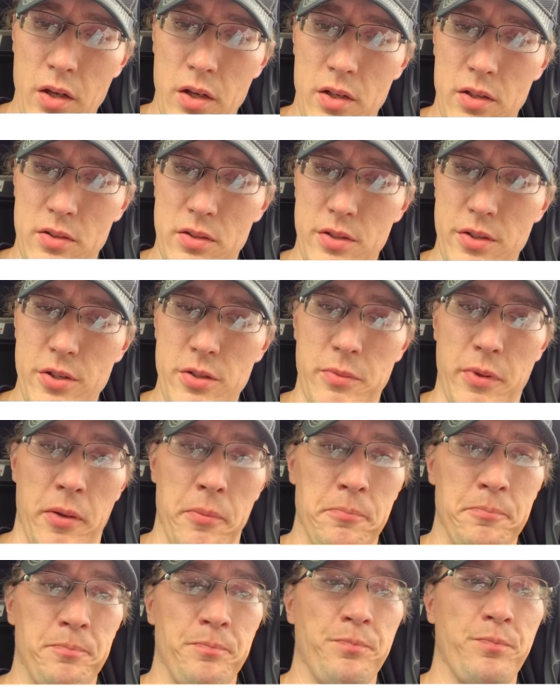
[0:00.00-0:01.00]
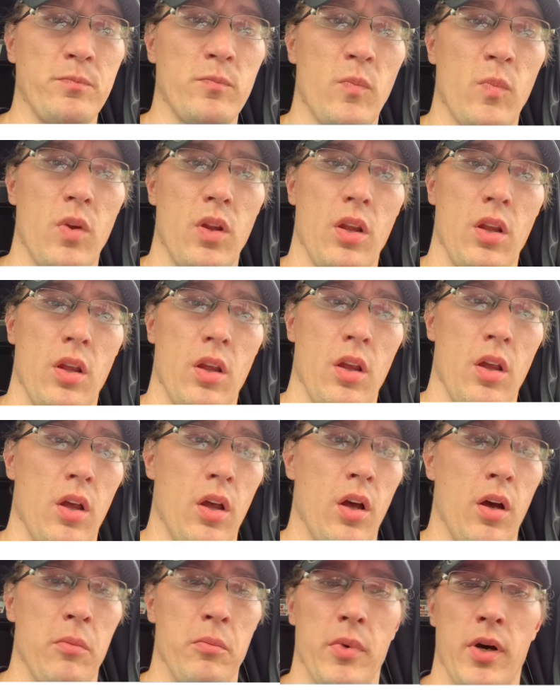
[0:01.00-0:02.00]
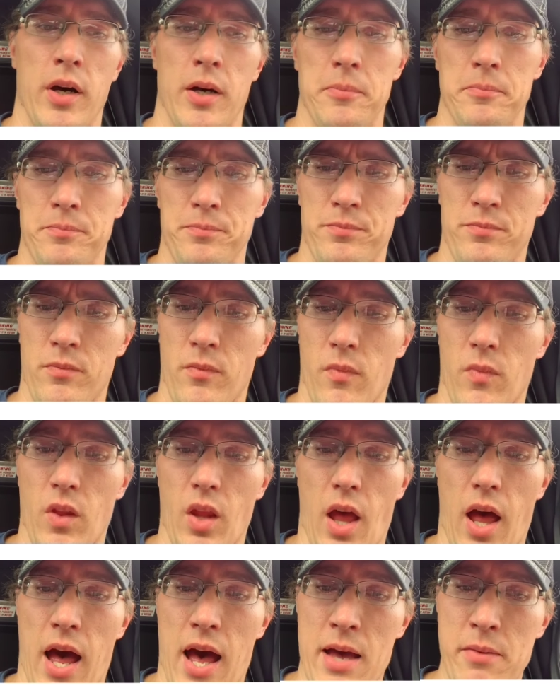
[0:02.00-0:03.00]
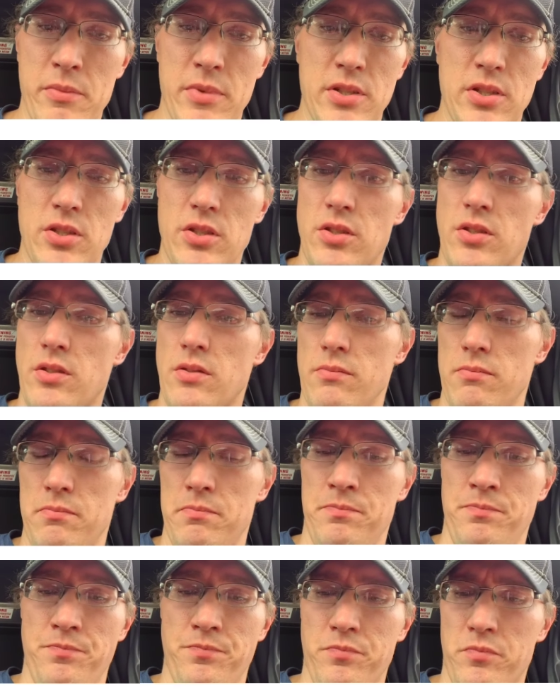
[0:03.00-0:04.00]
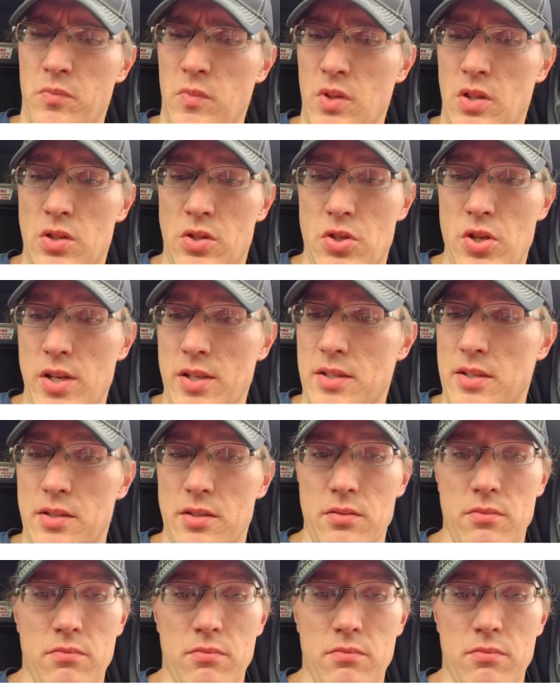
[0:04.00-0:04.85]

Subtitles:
Excuse me. But I'm in just